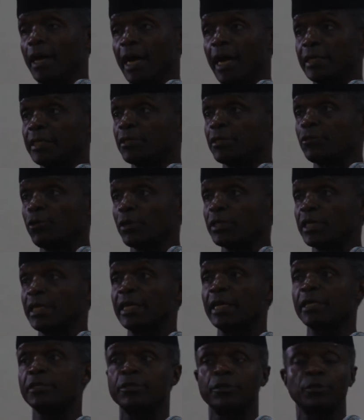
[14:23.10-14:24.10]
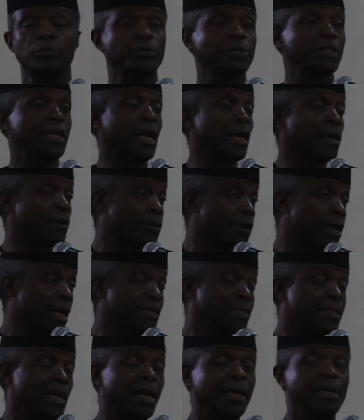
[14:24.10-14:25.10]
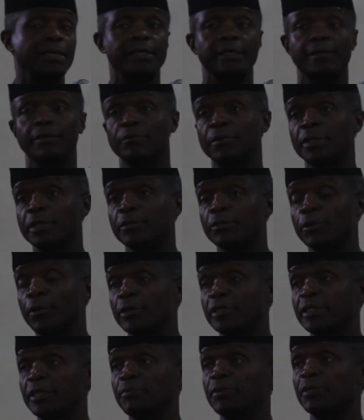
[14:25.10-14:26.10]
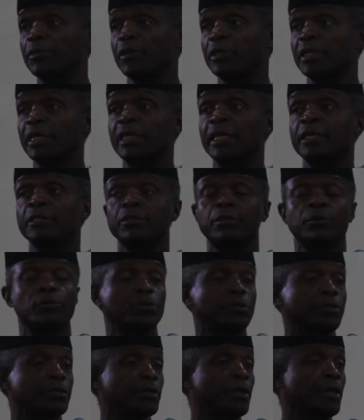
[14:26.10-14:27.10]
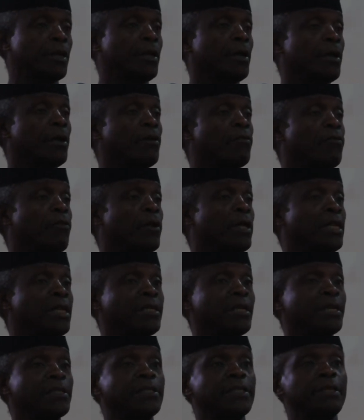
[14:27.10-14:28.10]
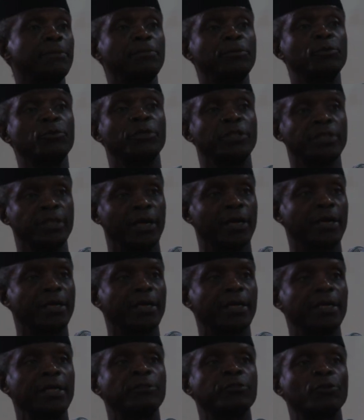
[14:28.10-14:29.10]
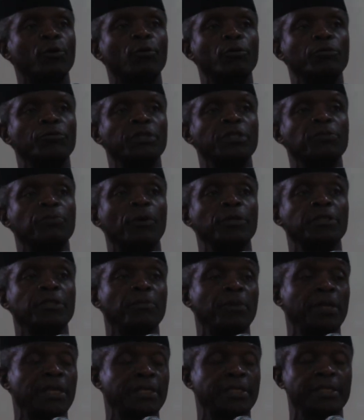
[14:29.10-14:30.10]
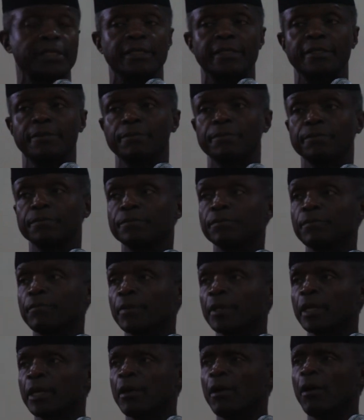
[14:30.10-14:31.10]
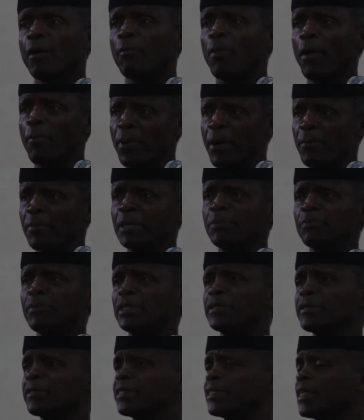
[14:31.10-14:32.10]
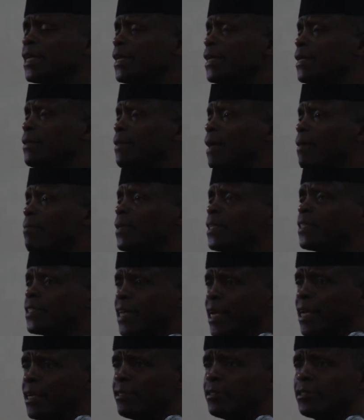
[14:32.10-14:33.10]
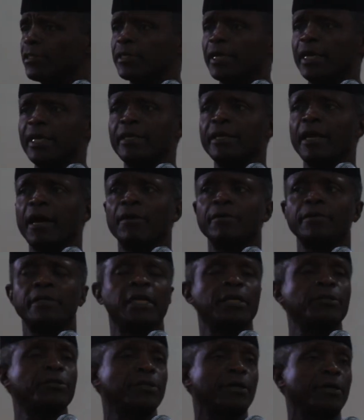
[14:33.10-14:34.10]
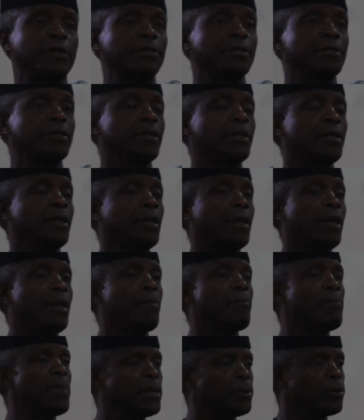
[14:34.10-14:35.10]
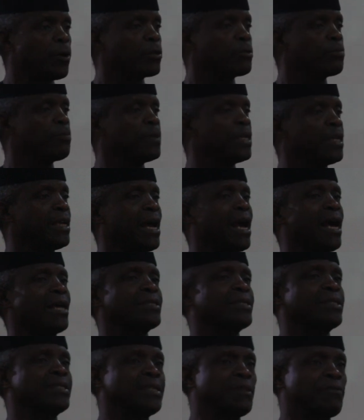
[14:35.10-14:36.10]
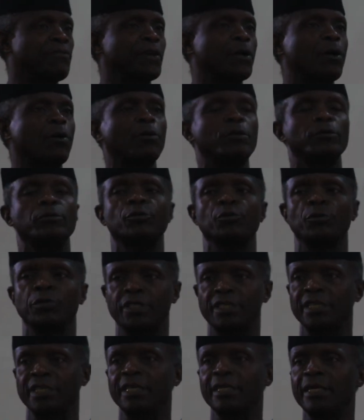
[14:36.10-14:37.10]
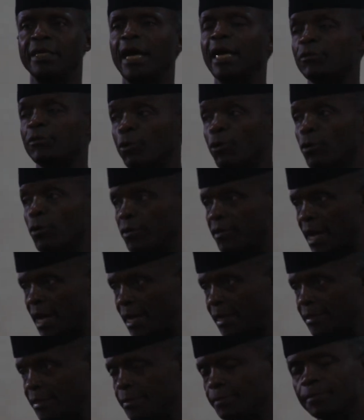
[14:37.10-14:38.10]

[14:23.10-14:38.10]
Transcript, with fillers: and it's not an excuse, and I agree entirely with His Lordship, it's not an excuse for leadership to shirk its own responsibilities. But permit me to say that the change in our nation may not be as difficult to see as all that.